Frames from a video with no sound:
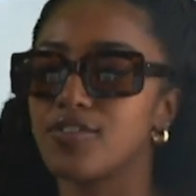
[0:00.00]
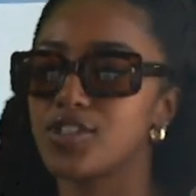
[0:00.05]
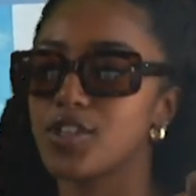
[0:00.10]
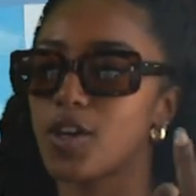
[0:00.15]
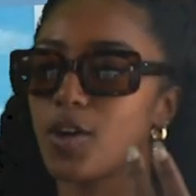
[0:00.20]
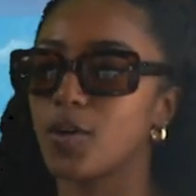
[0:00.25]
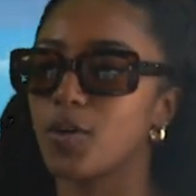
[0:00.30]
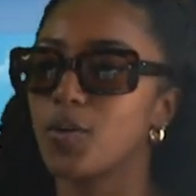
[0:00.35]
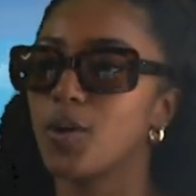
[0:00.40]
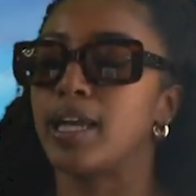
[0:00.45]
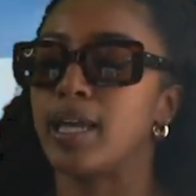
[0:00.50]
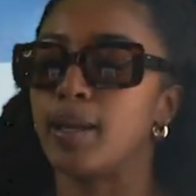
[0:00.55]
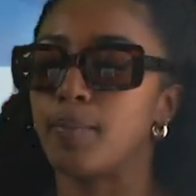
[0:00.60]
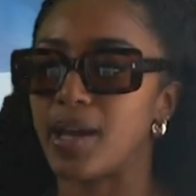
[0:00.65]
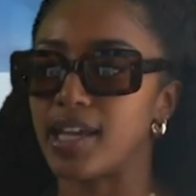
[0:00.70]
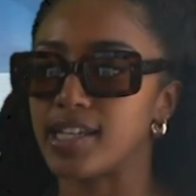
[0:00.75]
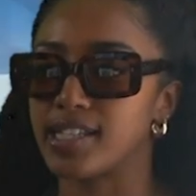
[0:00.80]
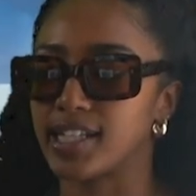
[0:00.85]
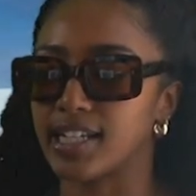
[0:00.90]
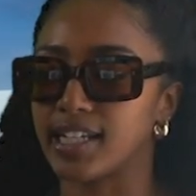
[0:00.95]
So he
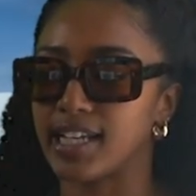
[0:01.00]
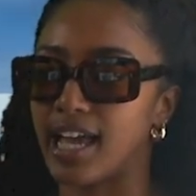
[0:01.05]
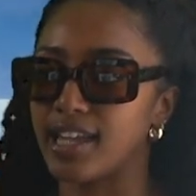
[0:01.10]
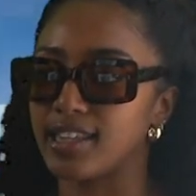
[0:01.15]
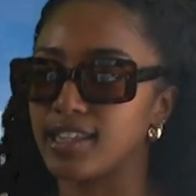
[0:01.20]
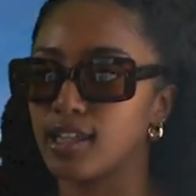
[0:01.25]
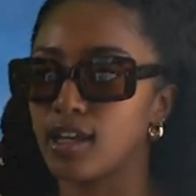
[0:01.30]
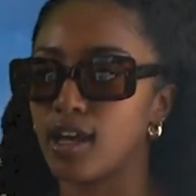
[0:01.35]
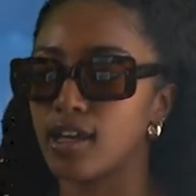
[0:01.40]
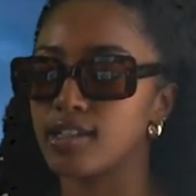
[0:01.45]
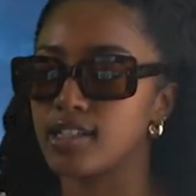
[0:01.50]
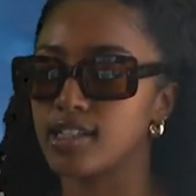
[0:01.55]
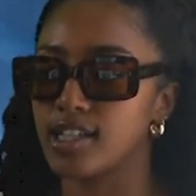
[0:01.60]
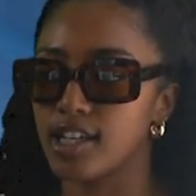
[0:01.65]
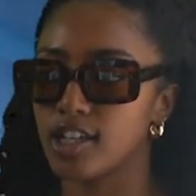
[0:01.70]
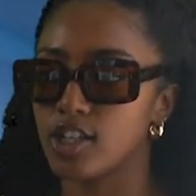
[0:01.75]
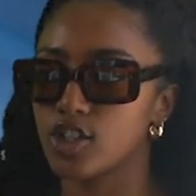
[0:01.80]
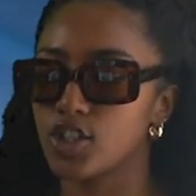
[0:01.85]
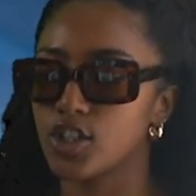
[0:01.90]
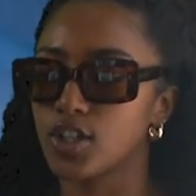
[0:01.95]
basically had the
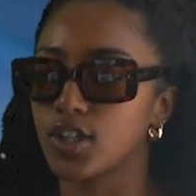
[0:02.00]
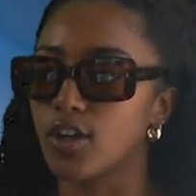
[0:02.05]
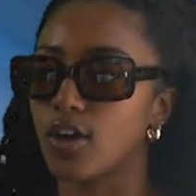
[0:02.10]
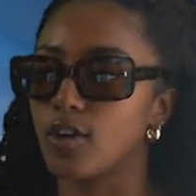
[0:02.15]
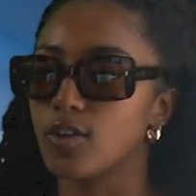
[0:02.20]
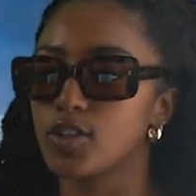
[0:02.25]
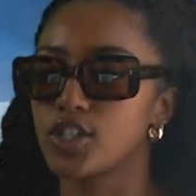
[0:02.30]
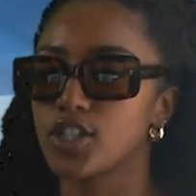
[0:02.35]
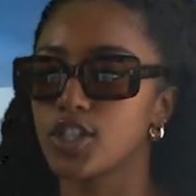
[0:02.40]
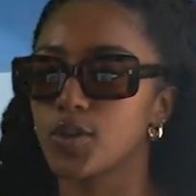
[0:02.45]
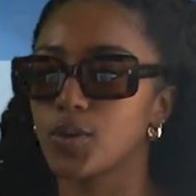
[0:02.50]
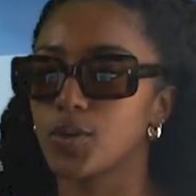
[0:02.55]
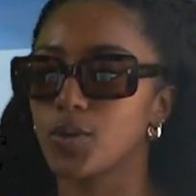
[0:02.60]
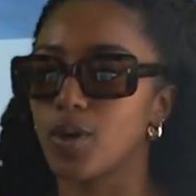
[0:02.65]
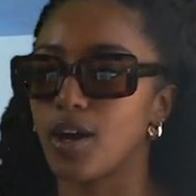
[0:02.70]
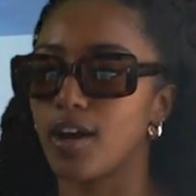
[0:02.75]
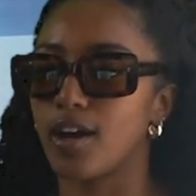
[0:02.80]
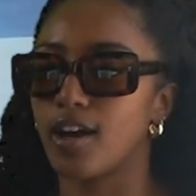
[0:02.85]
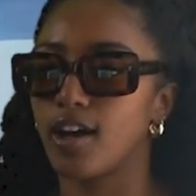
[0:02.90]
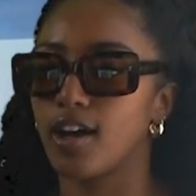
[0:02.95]
idea to go to
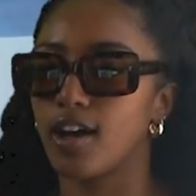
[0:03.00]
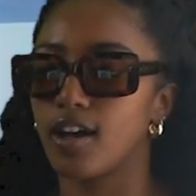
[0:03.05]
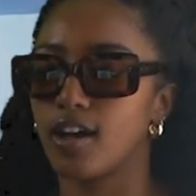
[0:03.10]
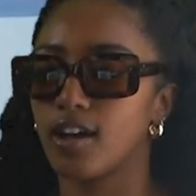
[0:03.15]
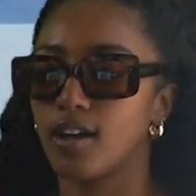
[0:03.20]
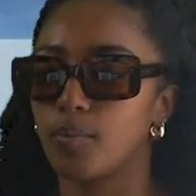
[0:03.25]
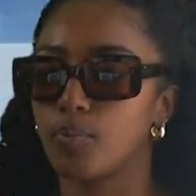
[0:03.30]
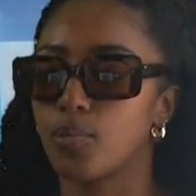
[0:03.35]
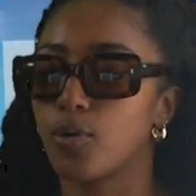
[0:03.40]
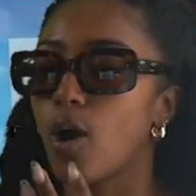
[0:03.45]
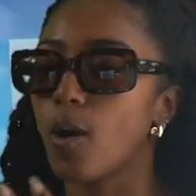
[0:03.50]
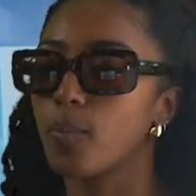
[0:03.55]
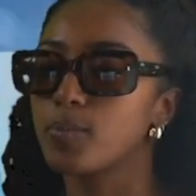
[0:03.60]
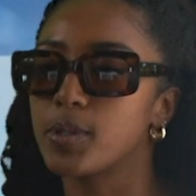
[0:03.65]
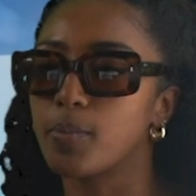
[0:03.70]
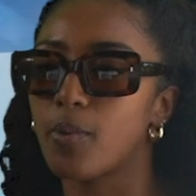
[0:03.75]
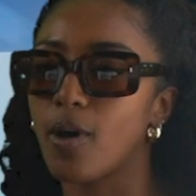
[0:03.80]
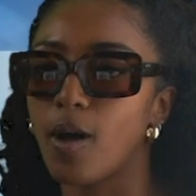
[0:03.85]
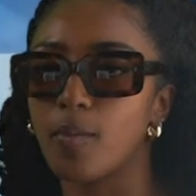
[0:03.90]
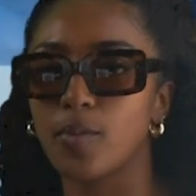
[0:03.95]
a prop
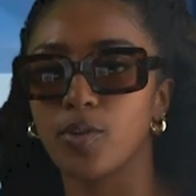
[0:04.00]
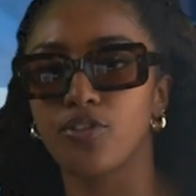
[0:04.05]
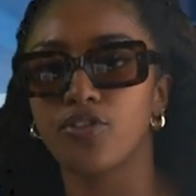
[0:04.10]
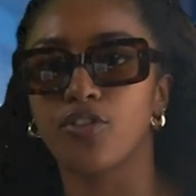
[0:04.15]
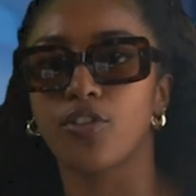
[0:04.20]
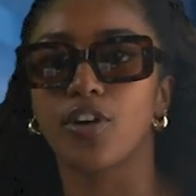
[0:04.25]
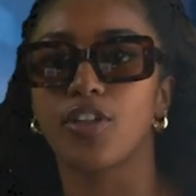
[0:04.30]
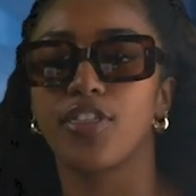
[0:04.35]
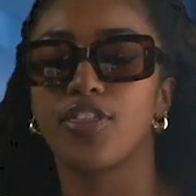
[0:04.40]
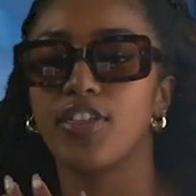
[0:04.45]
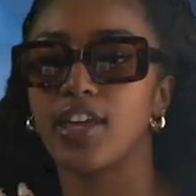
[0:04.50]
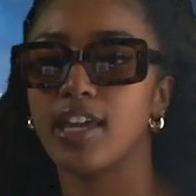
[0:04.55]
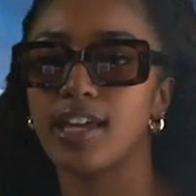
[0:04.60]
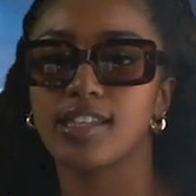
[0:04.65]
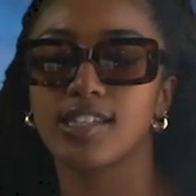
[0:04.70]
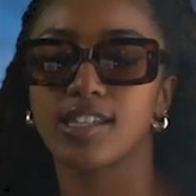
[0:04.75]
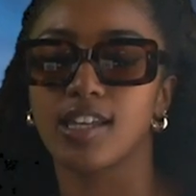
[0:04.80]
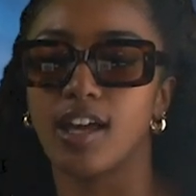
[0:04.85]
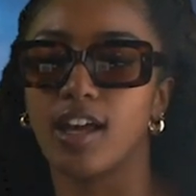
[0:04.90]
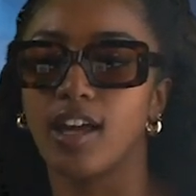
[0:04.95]
department for a
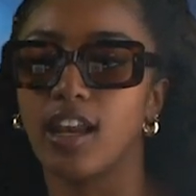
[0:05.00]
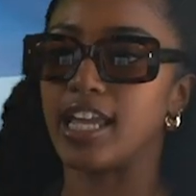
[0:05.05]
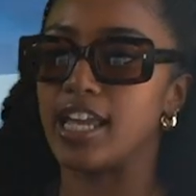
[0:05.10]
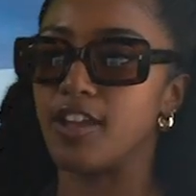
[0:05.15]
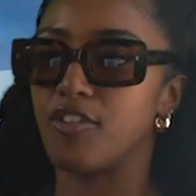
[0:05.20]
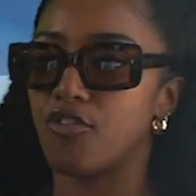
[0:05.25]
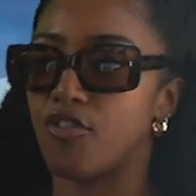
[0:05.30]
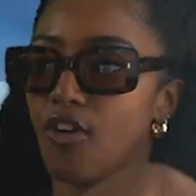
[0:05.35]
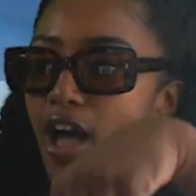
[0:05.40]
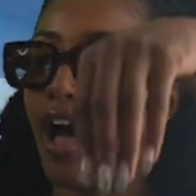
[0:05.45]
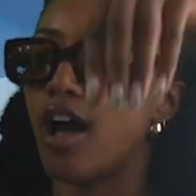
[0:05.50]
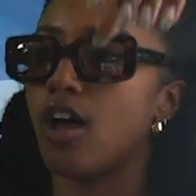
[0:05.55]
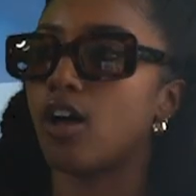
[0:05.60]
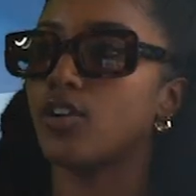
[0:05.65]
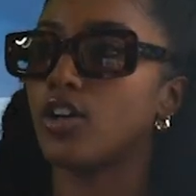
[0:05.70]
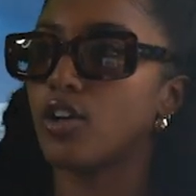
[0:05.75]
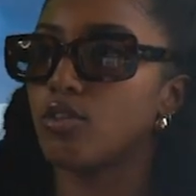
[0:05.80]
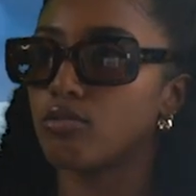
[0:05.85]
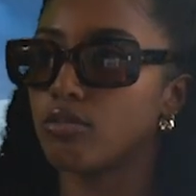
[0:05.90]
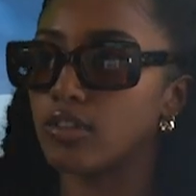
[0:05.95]
theatre. He
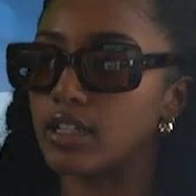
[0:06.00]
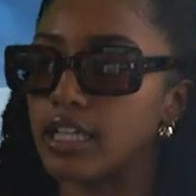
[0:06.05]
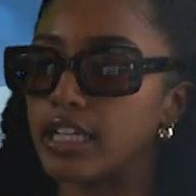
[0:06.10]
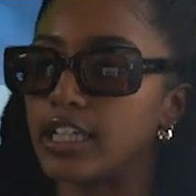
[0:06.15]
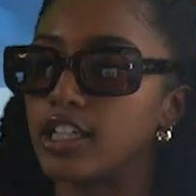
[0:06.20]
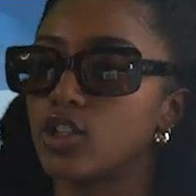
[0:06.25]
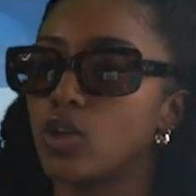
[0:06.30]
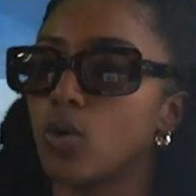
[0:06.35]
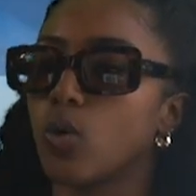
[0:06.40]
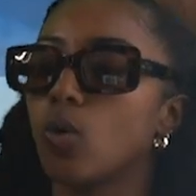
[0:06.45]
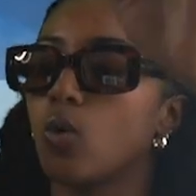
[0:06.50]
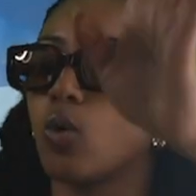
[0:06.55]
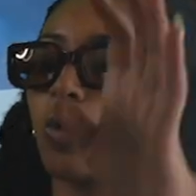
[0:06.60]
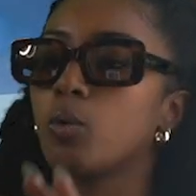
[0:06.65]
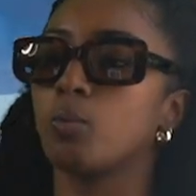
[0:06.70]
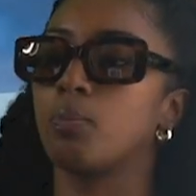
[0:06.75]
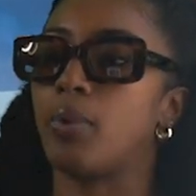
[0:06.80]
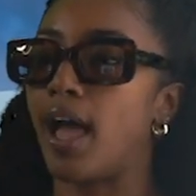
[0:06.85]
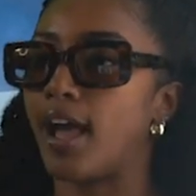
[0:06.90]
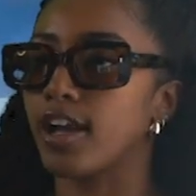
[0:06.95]
found a really
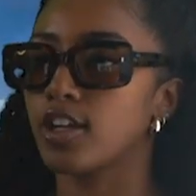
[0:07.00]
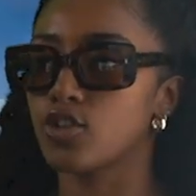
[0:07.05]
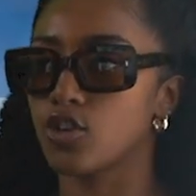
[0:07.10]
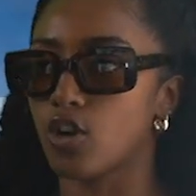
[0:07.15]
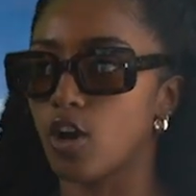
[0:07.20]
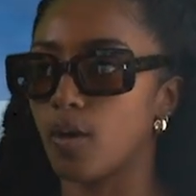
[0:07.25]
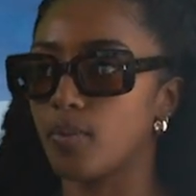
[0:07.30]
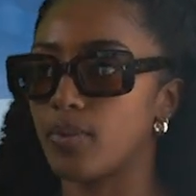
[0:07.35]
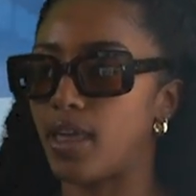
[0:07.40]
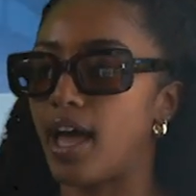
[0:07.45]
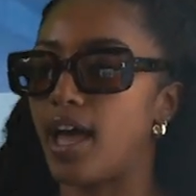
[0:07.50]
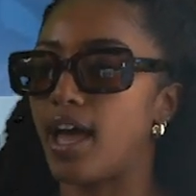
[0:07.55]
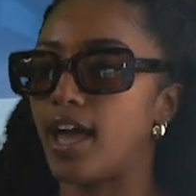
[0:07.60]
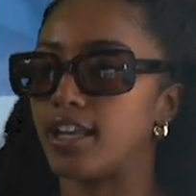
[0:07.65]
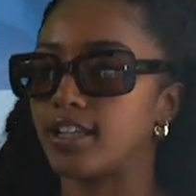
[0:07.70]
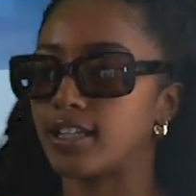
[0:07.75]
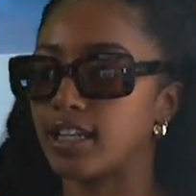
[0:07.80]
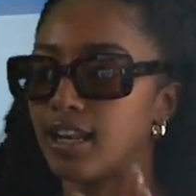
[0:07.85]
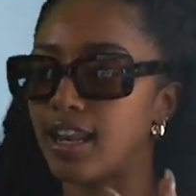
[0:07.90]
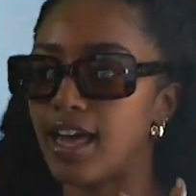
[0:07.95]
tall backdrop that
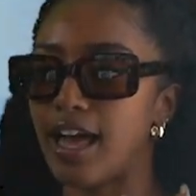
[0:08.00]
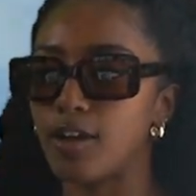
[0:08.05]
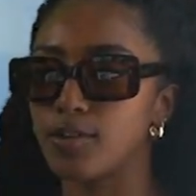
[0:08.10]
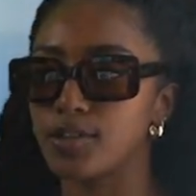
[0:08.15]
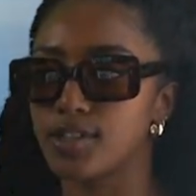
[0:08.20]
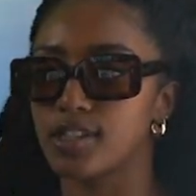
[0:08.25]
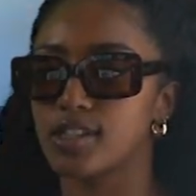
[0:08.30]
had clouds